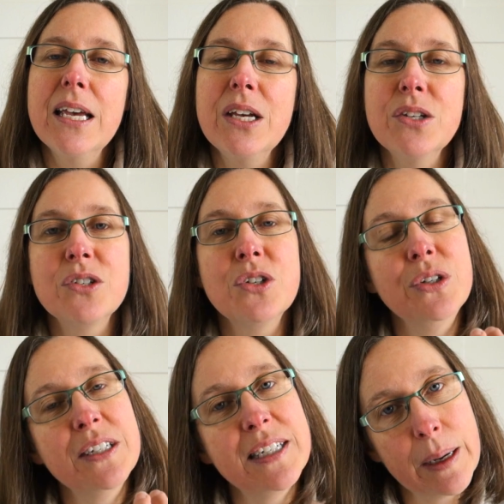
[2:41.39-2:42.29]
is
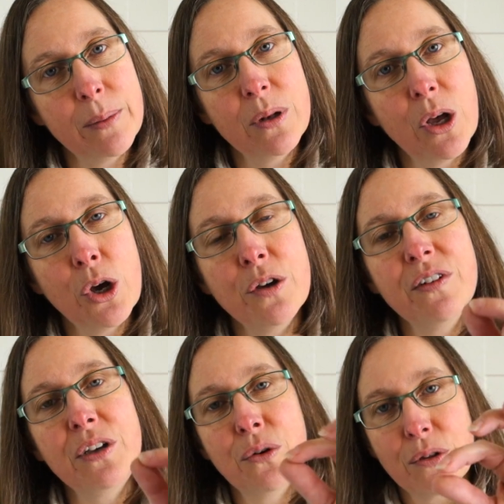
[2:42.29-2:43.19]
to double over
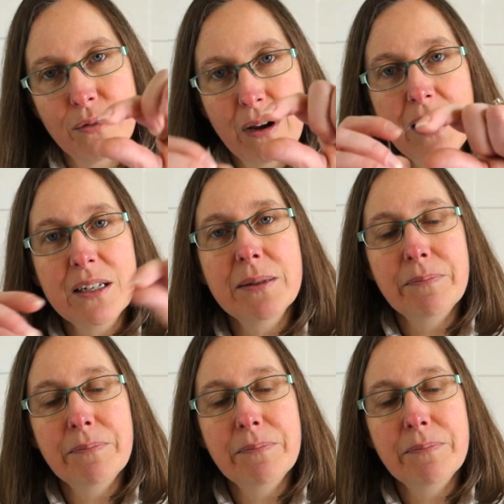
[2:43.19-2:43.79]
your thread.